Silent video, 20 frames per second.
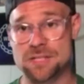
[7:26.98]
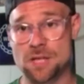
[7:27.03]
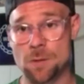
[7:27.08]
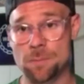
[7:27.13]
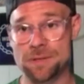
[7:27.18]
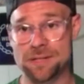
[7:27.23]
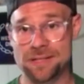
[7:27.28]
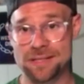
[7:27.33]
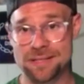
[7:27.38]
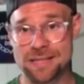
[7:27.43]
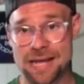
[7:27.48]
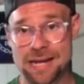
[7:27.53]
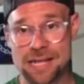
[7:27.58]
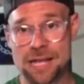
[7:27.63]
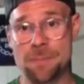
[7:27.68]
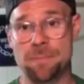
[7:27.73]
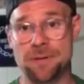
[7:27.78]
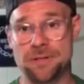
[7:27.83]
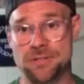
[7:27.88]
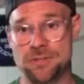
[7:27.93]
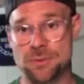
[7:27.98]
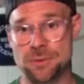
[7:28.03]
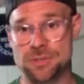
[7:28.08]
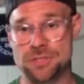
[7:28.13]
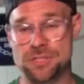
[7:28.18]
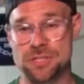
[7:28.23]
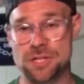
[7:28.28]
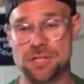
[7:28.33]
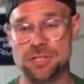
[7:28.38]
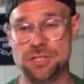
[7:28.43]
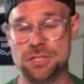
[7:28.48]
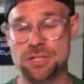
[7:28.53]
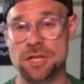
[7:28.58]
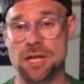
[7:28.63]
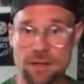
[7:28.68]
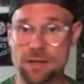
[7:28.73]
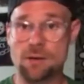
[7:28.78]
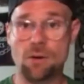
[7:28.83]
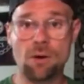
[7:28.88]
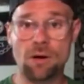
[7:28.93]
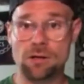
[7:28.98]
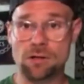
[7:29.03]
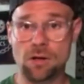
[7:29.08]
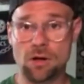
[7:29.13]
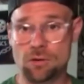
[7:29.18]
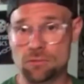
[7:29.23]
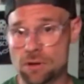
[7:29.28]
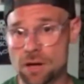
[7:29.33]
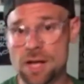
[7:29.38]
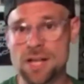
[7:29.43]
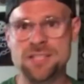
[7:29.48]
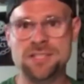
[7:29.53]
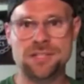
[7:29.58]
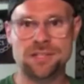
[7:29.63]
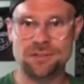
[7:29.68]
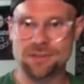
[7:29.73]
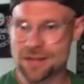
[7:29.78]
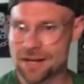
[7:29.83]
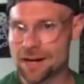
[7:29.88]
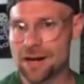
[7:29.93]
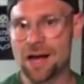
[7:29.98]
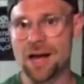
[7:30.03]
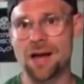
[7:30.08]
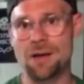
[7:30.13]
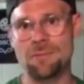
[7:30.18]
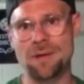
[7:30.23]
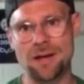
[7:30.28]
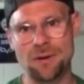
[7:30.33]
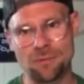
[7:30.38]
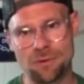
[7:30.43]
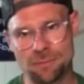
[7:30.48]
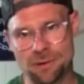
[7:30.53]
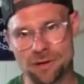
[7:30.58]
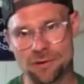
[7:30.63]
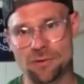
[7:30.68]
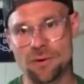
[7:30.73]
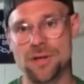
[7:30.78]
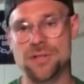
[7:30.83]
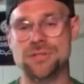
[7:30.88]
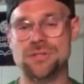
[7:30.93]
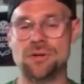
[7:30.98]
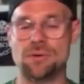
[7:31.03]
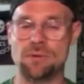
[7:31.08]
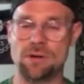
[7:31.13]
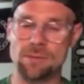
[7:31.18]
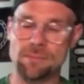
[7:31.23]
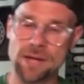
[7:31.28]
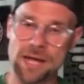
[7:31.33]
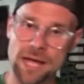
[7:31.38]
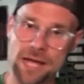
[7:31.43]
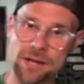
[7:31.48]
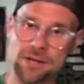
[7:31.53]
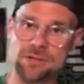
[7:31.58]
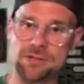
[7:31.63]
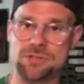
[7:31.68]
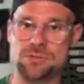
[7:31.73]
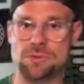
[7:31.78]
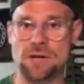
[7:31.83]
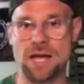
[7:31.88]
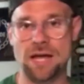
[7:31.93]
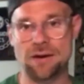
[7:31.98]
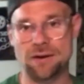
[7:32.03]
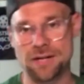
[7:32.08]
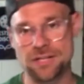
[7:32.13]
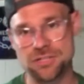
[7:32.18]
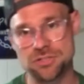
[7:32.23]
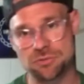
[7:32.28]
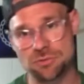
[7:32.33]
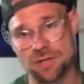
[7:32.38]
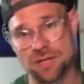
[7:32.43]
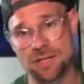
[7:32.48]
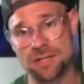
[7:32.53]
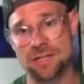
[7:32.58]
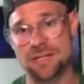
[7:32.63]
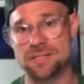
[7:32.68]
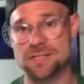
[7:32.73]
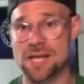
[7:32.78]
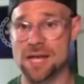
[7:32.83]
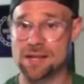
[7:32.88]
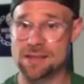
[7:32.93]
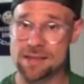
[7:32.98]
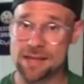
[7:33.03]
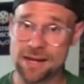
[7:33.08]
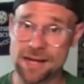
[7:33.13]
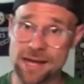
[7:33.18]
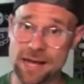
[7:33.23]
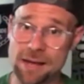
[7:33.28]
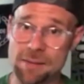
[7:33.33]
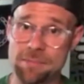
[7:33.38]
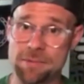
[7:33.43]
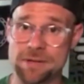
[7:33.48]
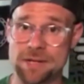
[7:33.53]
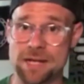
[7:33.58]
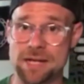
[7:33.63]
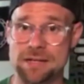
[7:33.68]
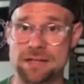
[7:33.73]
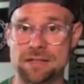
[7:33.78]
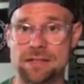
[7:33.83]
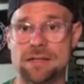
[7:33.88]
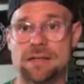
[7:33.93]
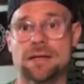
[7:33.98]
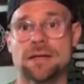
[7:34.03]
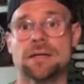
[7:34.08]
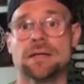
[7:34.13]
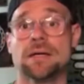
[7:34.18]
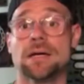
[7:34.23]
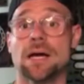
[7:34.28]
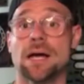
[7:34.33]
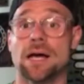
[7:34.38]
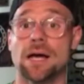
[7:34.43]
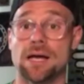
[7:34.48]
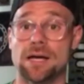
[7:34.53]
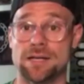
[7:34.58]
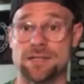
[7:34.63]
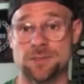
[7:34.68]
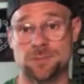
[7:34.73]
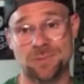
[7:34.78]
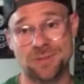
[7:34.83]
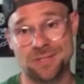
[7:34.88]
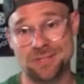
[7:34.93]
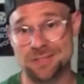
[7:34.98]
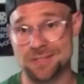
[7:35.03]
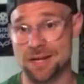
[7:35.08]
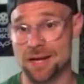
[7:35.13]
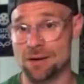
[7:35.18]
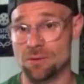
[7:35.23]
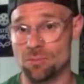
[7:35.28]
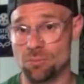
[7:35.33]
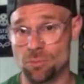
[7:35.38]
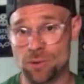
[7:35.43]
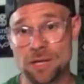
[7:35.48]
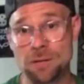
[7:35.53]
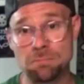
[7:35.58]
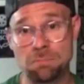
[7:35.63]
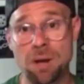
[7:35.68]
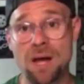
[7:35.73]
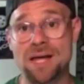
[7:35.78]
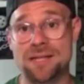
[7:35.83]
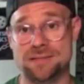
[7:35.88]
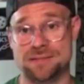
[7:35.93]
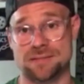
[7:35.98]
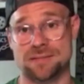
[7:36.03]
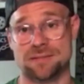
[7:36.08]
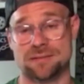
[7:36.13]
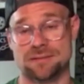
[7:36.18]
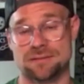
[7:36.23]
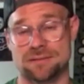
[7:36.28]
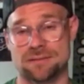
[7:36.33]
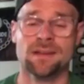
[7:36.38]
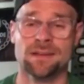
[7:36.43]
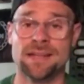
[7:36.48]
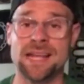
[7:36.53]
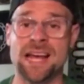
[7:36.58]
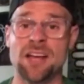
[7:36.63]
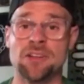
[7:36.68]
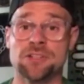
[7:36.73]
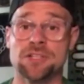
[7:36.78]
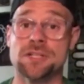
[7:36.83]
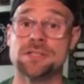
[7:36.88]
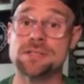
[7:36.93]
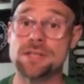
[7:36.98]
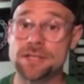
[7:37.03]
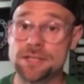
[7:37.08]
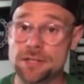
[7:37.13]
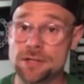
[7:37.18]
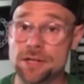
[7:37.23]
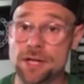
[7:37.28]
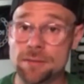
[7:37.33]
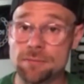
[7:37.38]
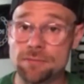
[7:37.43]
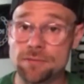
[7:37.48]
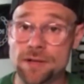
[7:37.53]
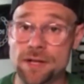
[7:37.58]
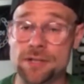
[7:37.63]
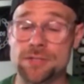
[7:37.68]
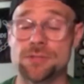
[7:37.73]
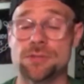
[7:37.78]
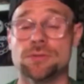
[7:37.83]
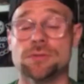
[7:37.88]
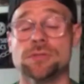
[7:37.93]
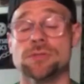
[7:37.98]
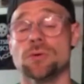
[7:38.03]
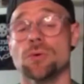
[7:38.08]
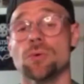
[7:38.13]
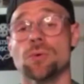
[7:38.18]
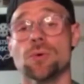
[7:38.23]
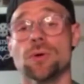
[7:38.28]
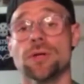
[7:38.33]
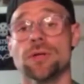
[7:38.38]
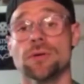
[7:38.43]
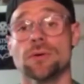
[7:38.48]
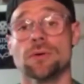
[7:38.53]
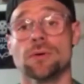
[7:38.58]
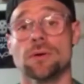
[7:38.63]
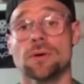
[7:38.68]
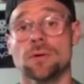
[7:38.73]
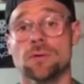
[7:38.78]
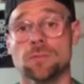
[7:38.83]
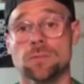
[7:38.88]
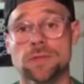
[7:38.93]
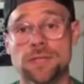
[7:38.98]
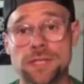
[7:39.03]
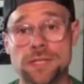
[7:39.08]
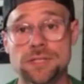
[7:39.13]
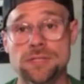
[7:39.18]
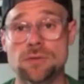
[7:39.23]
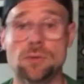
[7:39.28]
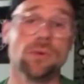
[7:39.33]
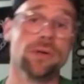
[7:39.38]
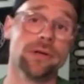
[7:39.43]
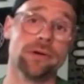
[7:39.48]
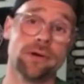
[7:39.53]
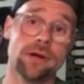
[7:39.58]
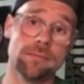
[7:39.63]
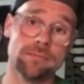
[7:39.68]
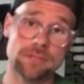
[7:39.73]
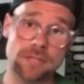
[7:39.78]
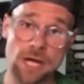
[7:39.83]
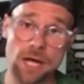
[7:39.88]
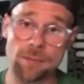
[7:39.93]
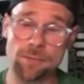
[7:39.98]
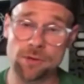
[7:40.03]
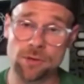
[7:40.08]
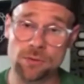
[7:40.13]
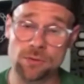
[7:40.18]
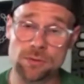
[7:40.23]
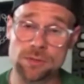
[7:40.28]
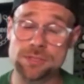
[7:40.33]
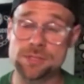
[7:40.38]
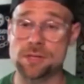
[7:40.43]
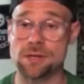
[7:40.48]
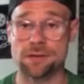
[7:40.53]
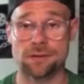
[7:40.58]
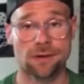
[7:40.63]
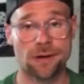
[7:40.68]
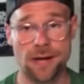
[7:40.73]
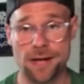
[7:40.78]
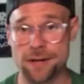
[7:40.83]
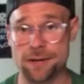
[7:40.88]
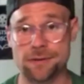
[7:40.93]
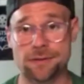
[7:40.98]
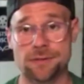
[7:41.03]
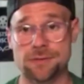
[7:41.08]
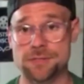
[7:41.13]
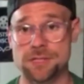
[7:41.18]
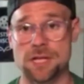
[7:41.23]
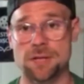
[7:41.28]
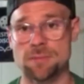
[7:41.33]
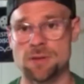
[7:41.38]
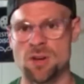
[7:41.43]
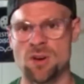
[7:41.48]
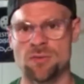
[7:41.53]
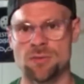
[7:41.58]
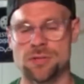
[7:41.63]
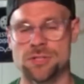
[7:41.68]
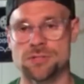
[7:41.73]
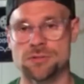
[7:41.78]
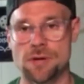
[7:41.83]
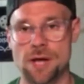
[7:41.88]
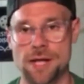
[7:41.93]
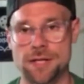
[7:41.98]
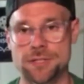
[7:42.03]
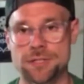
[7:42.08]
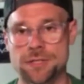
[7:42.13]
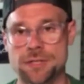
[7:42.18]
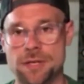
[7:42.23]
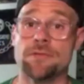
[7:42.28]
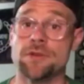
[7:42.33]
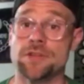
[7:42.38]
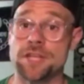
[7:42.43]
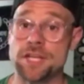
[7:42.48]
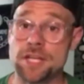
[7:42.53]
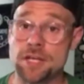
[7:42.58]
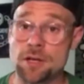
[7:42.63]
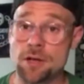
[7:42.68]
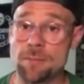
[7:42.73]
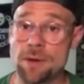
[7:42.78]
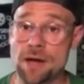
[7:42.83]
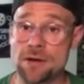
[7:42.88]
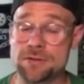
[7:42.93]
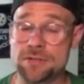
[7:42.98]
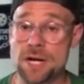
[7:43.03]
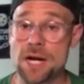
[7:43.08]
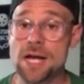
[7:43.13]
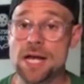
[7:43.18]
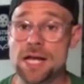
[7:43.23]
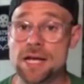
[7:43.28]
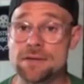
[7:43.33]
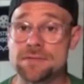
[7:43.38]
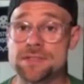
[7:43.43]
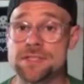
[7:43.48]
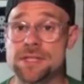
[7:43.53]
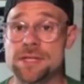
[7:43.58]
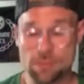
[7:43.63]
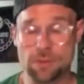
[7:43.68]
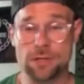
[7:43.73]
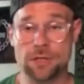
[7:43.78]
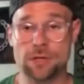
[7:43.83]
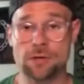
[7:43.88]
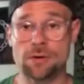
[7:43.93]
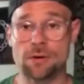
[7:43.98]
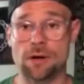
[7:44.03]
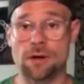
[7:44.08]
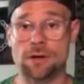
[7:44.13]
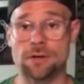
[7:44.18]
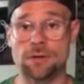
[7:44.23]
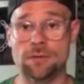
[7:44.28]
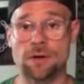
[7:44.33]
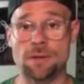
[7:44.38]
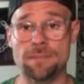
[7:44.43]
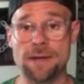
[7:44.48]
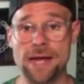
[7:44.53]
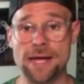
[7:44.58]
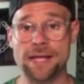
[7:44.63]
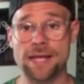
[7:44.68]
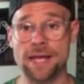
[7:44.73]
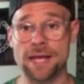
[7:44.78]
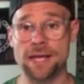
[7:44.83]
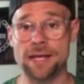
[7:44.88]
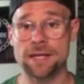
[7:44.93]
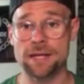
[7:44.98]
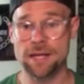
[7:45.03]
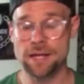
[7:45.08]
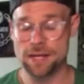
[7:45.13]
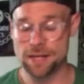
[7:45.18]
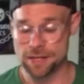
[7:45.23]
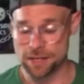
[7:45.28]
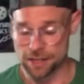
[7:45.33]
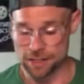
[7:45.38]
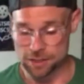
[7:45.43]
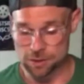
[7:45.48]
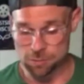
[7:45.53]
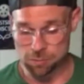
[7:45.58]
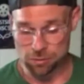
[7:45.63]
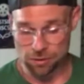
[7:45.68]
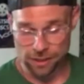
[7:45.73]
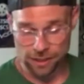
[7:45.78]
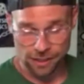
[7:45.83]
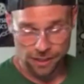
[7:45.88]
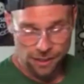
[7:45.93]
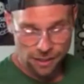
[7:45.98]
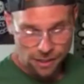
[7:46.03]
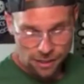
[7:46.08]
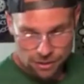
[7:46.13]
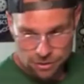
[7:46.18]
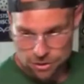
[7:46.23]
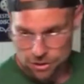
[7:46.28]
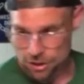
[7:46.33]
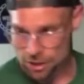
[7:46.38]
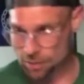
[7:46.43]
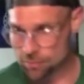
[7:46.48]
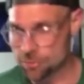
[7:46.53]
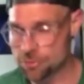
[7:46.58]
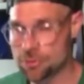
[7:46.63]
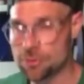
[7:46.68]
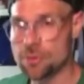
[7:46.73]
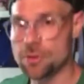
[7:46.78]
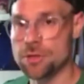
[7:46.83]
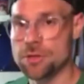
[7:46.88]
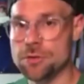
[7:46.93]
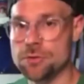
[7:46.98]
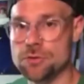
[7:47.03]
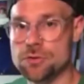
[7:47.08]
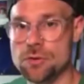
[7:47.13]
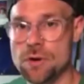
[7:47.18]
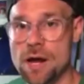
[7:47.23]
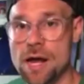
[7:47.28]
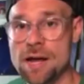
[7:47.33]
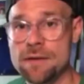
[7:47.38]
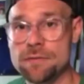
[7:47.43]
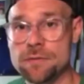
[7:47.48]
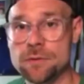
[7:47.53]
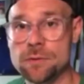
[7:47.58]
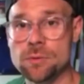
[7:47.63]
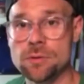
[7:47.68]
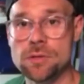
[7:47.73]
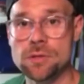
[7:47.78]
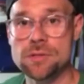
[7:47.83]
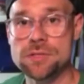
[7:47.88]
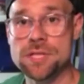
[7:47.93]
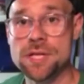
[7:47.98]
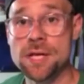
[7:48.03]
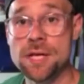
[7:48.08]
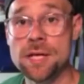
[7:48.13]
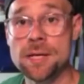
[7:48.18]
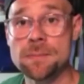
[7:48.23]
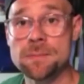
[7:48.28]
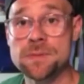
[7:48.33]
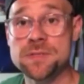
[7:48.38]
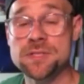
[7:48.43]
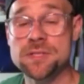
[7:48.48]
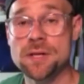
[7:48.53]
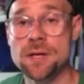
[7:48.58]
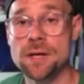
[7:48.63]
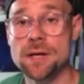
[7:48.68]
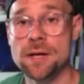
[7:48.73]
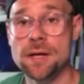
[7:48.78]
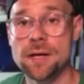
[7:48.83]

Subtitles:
is helping get that hip into extension. And they go on long runs and they're like, oh man, one of my groins hurt, one of my adductors, well, how did I strain these? How did that happen, Andy? It's because they got weak butts. Now, just like your hip flexors or your obliques or your abdominals, your adductors can be overstretched. If you're thinking about drives, when you are doing a backhand and you plant and you come through and you drive through with those hips,